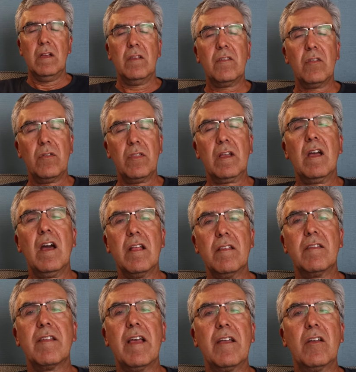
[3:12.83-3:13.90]
So the KAATSU
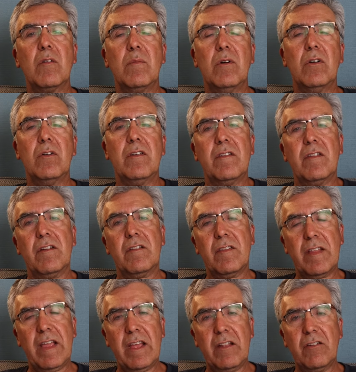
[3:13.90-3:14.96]
cycle mode is our
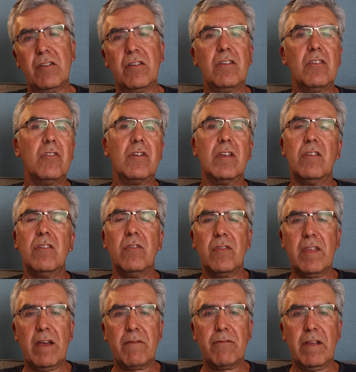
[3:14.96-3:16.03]
standard. You could use
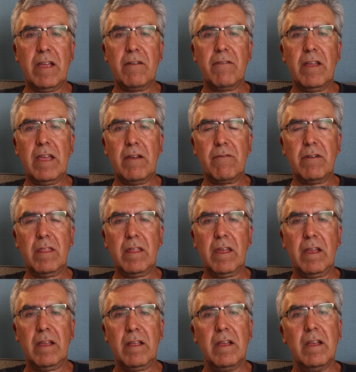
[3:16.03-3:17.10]
that for
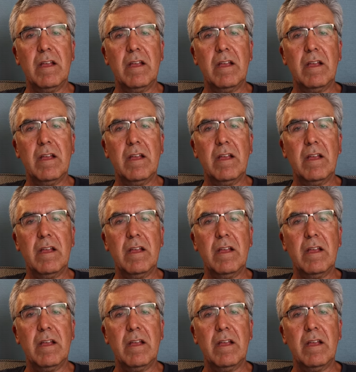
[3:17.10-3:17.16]
everything.